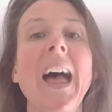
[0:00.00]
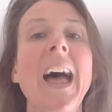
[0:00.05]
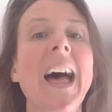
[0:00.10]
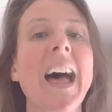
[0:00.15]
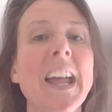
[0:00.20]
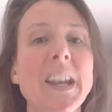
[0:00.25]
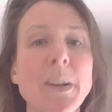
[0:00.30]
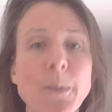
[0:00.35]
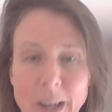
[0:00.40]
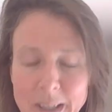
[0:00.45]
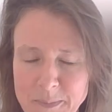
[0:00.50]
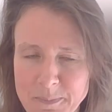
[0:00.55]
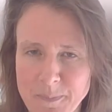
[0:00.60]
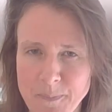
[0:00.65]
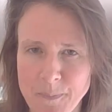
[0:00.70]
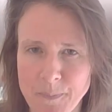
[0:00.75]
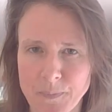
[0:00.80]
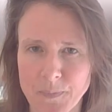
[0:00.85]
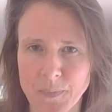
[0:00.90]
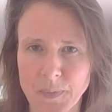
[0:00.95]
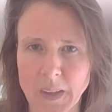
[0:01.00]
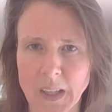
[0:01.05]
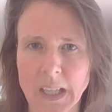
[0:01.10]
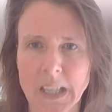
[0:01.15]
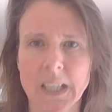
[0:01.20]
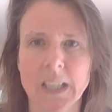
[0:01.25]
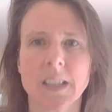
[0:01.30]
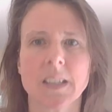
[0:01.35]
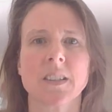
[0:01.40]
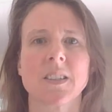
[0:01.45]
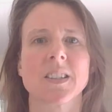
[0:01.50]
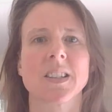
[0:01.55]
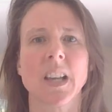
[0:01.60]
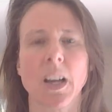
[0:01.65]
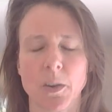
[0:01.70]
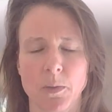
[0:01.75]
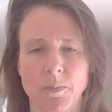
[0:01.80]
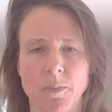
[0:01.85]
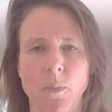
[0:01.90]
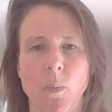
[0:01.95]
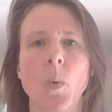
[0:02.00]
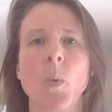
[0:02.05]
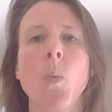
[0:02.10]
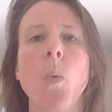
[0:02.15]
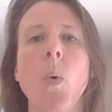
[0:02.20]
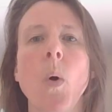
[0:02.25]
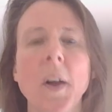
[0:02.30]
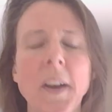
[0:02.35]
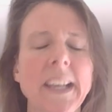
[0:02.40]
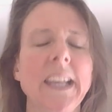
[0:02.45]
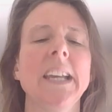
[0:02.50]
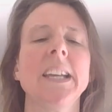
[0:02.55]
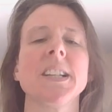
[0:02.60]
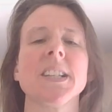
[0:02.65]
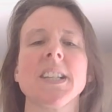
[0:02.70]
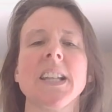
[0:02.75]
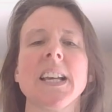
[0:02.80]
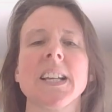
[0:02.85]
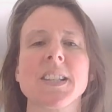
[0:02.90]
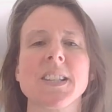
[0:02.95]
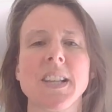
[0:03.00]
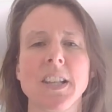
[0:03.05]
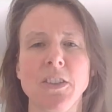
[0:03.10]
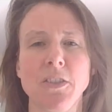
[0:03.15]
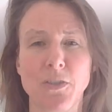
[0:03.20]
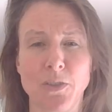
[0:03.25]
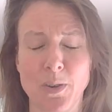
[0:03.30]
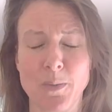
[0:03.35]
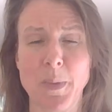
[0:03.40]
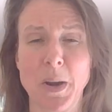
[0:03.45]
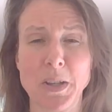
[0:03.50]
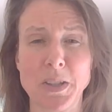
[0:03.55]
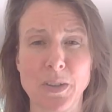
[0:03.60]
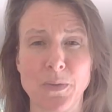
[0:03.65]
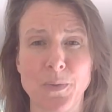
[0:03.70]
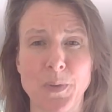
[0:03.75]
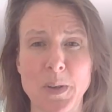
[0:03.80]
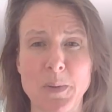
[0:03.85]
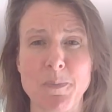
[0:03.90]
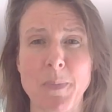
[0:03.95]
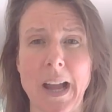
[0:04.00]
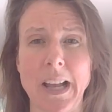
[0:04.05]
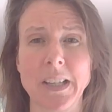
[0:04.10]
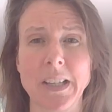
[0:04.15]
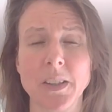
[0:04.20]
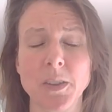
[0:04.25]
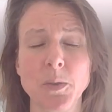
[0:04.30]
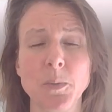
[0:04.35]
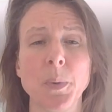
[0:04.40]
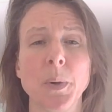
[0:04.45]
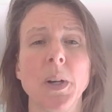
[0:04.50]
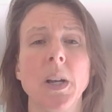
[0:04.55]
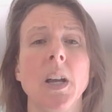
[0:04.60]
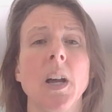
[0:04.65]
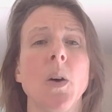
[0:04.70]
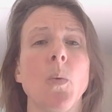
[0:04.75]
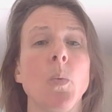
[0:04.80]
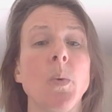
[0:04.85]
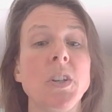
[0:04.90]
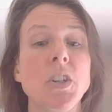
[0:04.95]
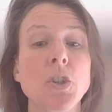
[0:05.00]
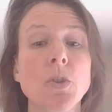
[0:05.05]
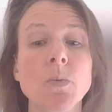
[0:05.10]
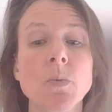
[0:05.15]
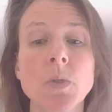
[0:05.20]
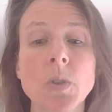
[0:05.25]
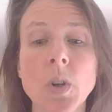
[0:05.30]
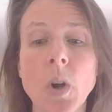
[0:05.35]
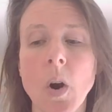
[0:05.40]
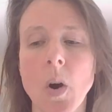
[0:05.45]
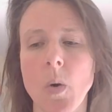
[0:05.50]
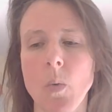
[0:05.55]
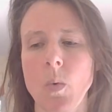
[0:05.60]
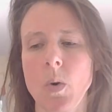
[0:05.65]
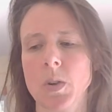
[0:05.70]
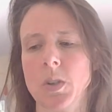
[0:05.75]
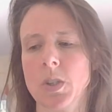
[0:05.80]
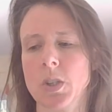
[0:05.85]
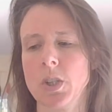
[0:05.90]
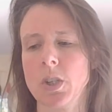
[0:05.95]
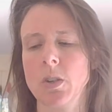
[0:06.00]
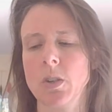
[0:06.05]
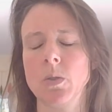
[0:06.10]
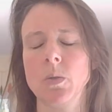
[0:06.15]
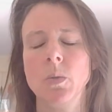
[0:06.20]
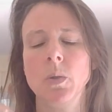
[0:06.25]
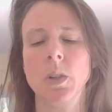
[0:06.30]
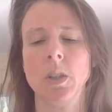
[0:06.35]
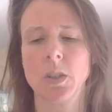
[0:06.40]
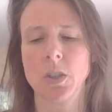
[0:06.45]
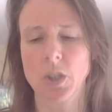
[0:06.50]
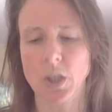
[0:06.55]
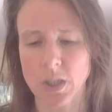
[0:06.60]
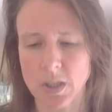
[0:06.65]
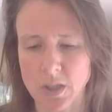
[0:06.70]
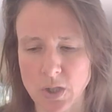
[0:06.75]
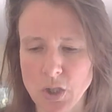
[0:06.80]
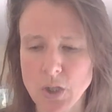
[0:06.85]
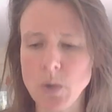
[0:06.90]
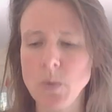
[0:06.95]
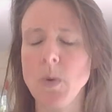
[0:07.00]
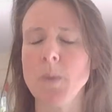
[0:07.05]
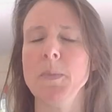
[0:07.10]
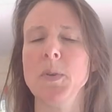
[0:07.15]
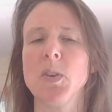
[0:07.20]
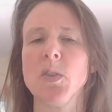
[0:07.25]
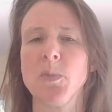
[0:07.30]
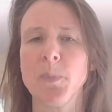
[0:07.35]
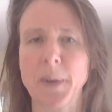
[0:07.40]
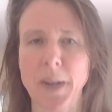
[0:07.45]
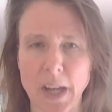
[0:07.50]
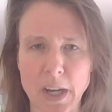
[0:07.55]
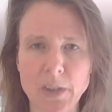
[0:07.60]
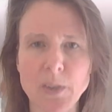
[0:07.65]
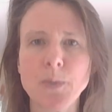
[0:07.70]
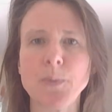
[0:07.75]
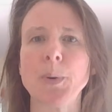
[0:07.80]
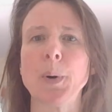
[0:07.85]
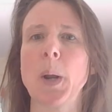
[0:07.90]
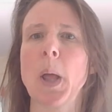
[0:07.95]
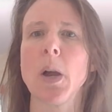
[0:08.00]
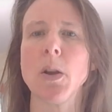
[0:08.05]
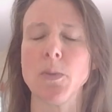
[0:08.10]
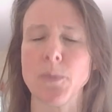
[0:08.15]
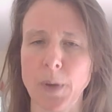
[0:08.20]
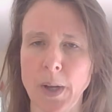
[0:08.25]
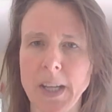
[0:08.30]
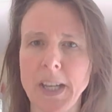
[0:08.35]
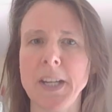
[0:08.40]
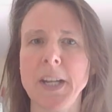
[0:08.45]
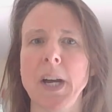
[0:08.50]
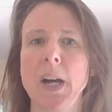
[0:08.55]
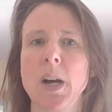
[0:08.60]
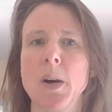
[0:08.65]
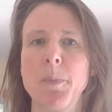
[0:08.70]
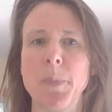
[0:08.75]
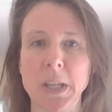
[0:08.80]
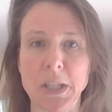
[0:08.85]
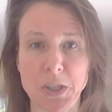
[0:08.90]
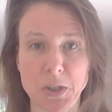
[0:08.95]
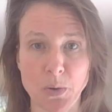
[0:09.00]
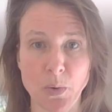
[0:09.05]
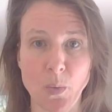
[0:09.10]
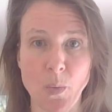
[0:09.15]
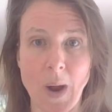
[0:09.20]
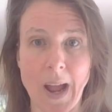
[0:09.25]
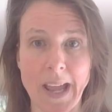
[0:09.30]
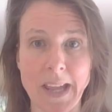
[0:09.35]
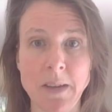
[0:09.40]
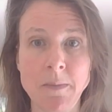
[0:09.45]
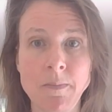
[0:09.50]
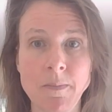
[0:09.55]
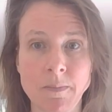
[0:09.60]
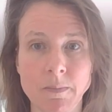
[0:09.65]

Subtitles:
Anyway, so we want to get into that sensory motor feedback loop. We do not want to just do a movement over and over in a habitual way.